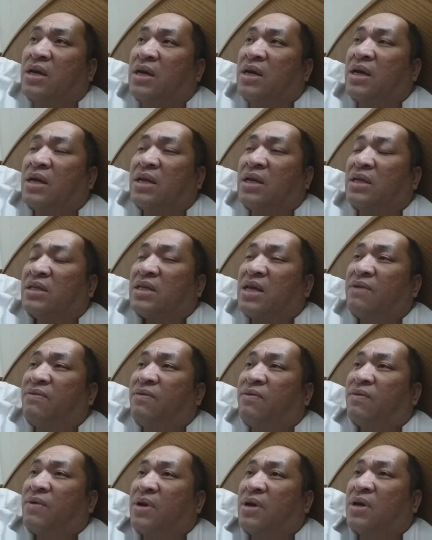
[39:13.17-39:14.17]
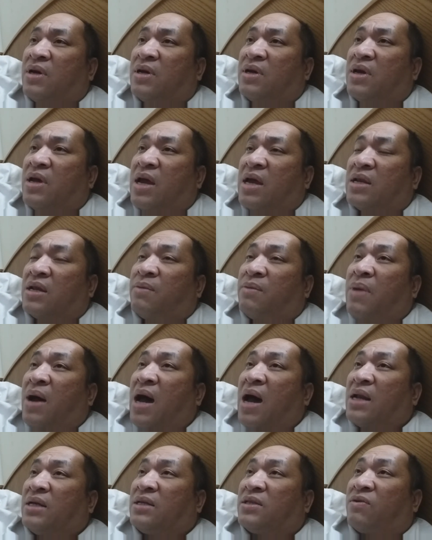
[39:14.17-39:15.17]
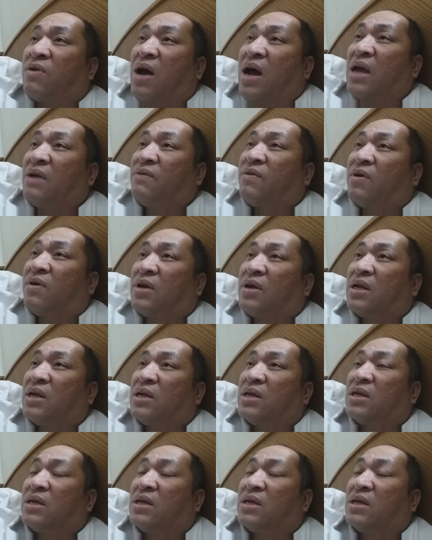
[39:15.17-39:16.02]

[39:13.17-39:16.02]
and it's everywhere, and our body thrive on it.